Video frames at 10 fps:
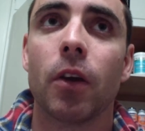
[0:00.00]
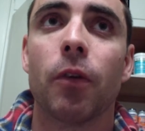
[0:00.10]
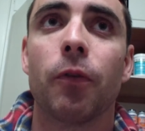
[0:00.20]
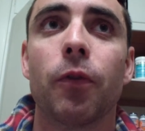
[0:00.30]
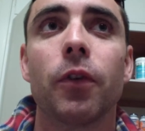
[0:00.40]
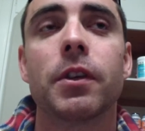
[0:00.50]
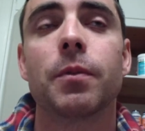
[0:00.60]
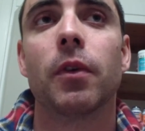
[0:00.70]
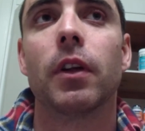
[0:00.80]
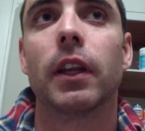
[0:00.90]
Fruits
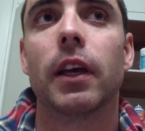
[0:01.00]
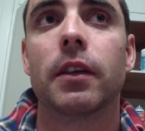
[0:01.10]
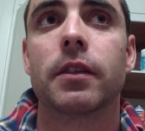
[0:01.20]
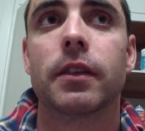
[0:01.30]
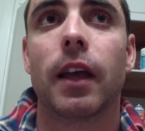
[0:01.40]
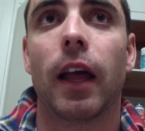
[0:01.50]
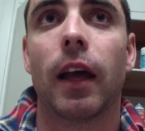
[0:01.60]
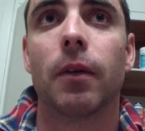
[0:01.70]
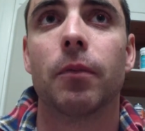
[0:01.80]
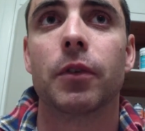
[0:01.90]
more or less
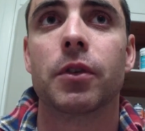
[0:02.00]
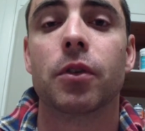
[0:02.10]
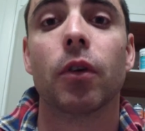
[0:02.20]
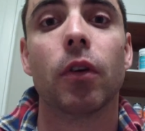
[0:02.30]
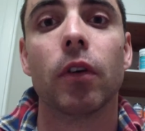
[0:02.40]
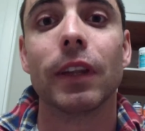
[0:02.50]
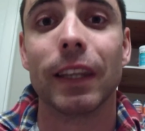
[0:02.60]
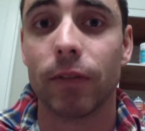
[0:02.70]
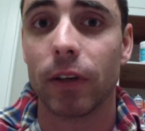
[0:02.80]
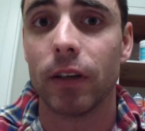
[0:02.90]
restore
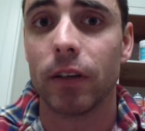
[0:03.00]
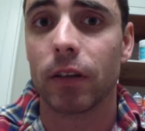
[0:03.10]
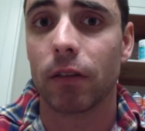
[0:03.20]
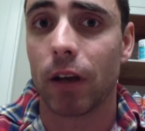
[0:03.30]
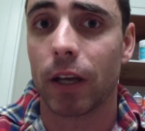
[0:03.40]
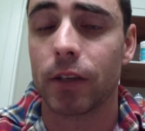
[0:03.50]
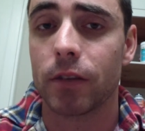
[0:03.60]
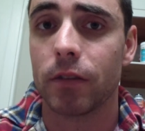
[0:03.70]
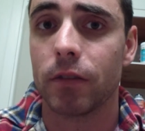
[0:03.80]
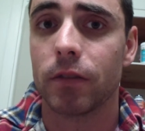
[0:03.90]
liver
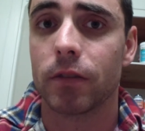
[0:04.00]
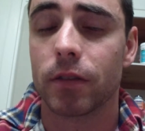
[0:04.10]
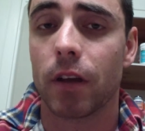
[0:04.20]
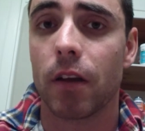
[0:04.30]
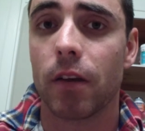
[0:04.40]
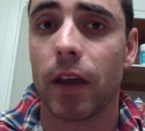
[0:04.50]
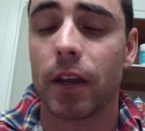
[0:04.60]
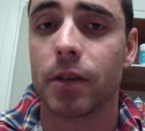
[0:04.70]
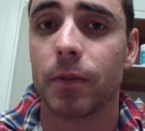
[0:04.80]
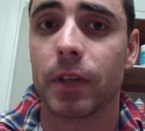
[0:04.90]
glycogen, so
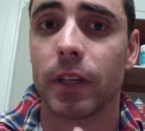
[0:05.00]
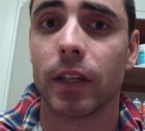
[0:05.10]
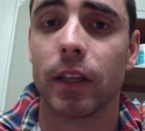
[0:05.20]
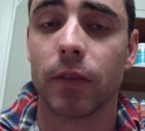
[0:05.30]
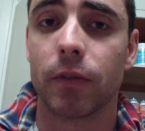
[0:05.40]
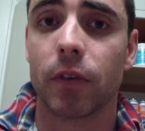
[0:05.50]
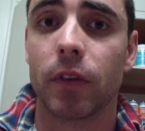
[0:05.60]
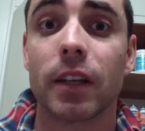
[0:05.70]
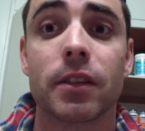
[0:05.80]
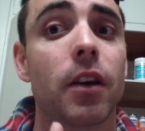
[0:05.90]
energy within the liver and
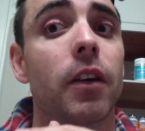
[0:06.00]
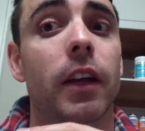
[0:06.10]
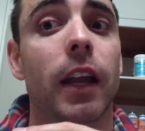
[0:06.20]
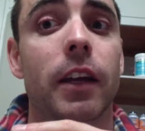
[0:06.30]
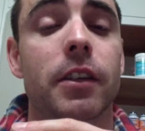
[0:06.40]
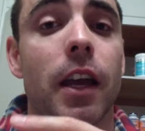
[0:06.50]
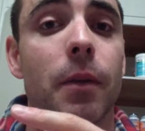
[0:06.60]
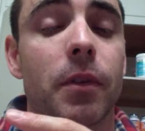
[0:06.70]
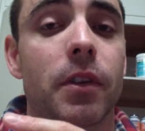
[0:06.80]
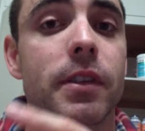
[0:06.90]
all that, so it can actually
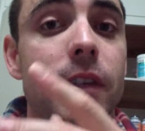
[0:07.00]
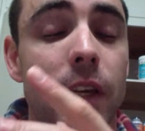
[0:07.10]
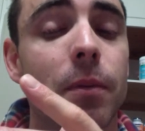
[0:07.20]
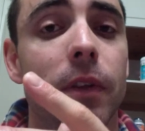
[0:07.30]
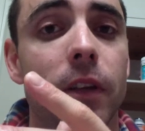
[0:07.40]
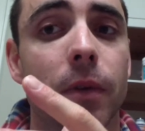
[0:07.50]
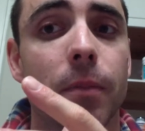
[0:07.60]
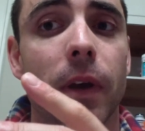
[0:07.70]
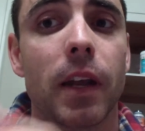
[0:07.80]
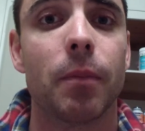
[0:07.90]
help you to sleep a little
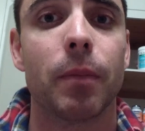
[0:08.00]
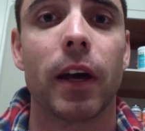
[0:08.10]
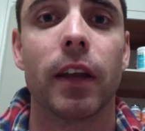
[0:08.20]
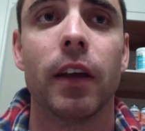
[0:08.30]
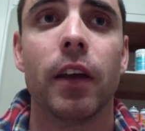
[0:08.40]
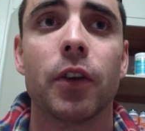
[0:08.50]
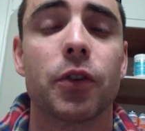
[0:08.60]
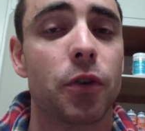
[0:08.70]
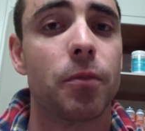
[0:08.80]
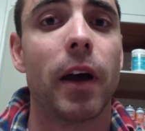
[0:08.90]
bit better, but
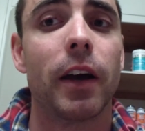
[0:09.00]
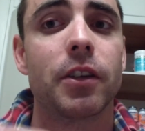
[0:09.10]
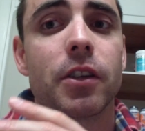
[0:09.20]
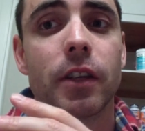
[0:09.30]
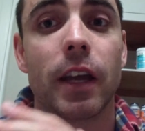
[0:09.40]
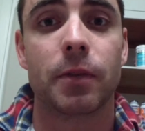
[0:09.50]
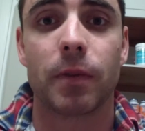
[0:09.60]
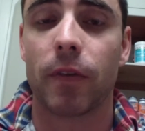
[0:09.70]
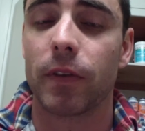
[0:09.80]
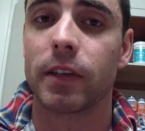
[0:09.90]
too much, yes,
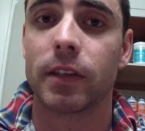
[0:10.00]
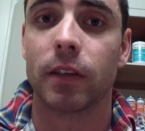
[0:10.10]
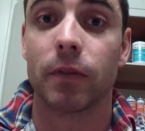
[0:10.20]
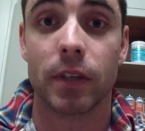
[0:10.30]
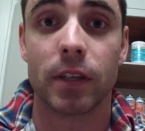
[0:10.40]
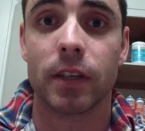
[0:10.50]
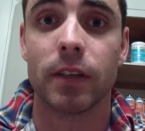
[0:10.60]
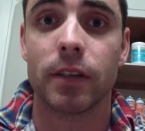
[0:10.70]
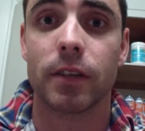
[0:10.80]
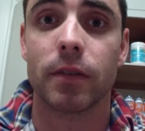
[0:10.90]
when you have insulin
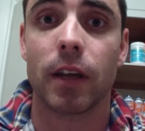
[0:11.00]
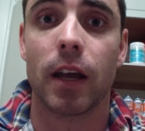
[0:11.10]
resistance,